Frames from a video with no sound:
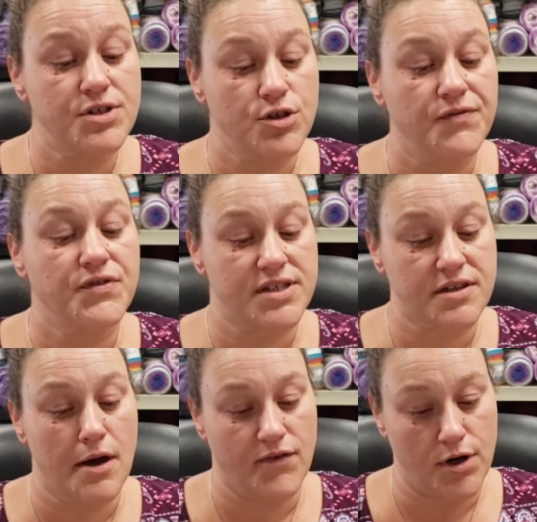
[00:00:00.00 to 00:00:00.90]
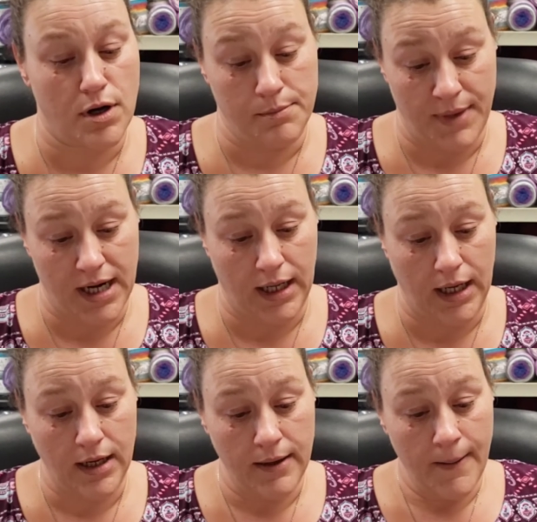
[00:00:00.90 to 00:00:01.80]
discovered are
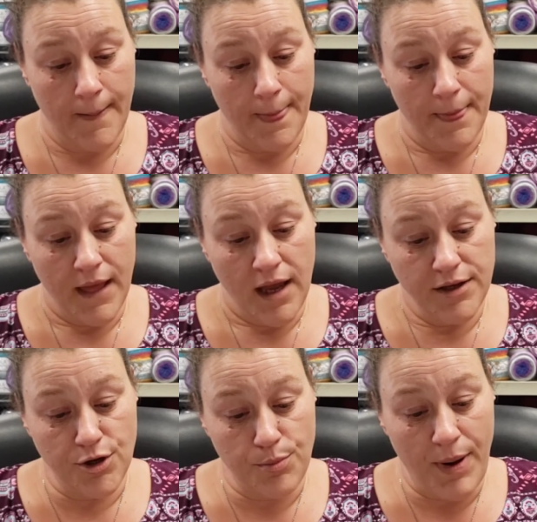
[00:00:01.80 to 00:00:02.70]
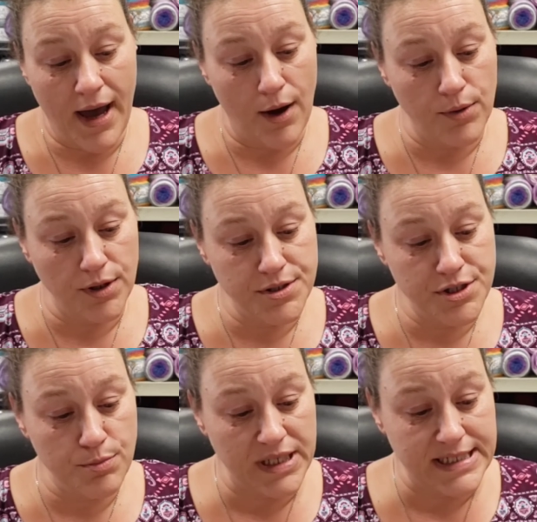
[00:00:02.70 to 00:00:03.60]
many. Your power
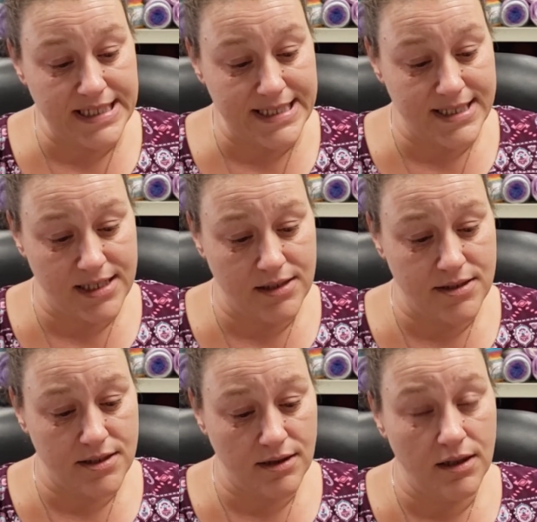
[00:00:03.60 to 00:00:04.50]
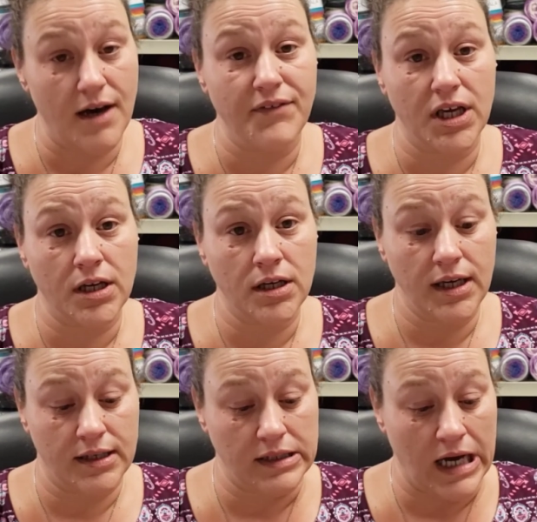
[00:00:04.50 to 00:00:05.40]
to be decent, loving,
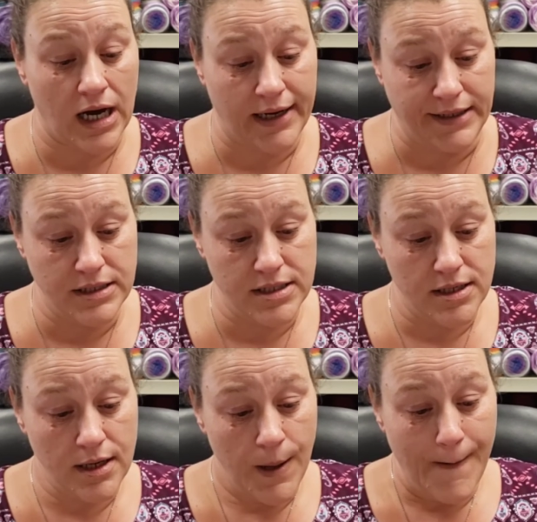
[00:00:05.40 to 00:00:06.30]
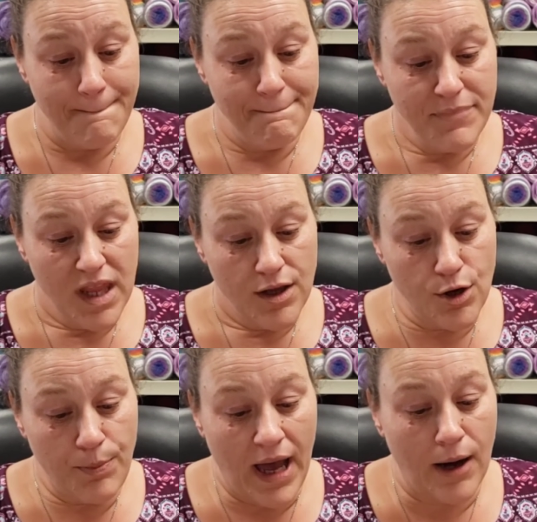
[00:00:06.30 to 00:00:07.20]
and kind. Your
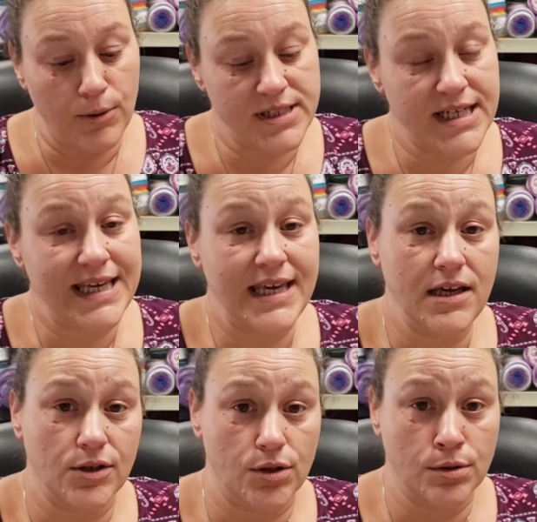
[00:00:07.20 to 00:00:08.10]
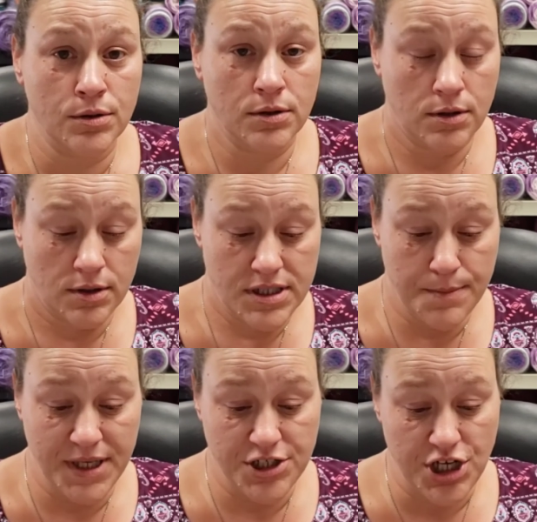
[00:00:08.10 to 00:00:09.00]
power to heal, to
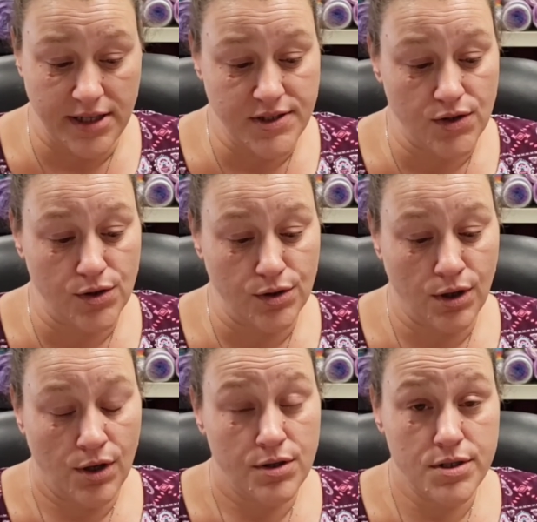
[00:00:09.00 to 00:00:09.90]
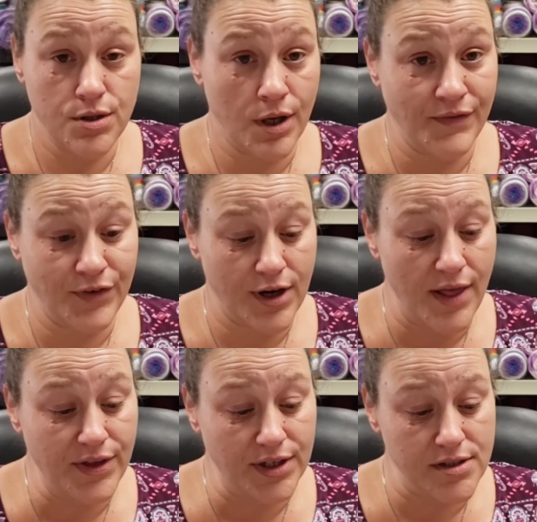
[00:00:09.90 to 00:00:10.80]
be gentle, to comfort
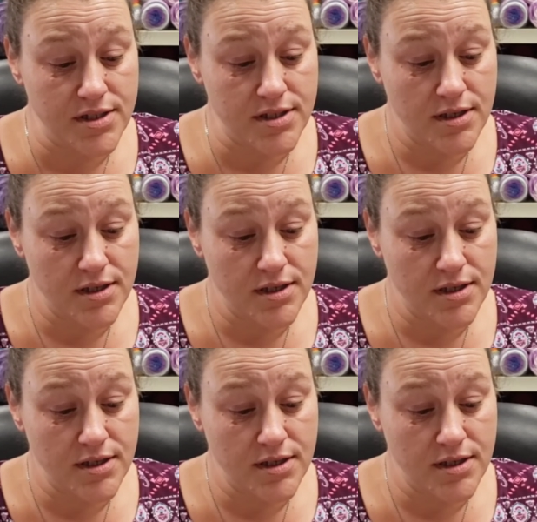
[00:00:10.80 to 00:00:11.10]
others.